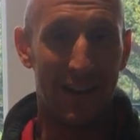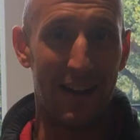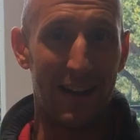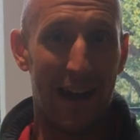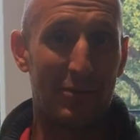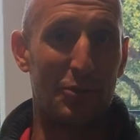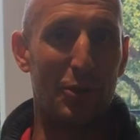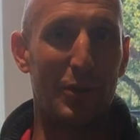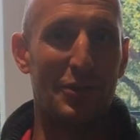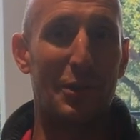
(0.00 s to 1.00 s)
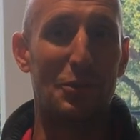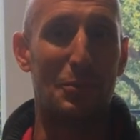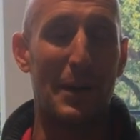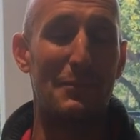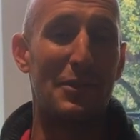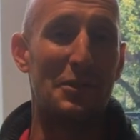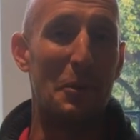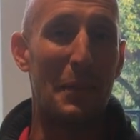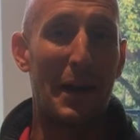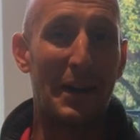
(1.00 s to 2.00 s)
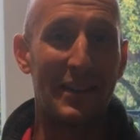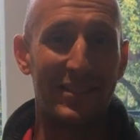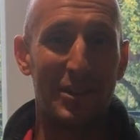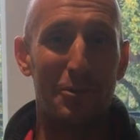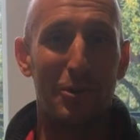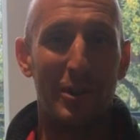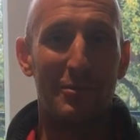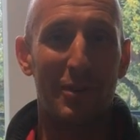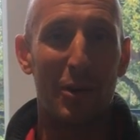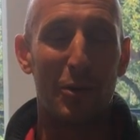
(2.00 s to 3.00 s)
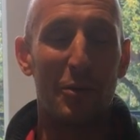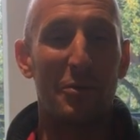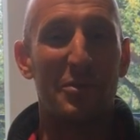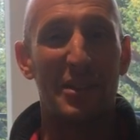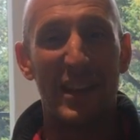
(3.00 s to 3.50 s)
After all, there's no swim, there's no bike, there's no run involved.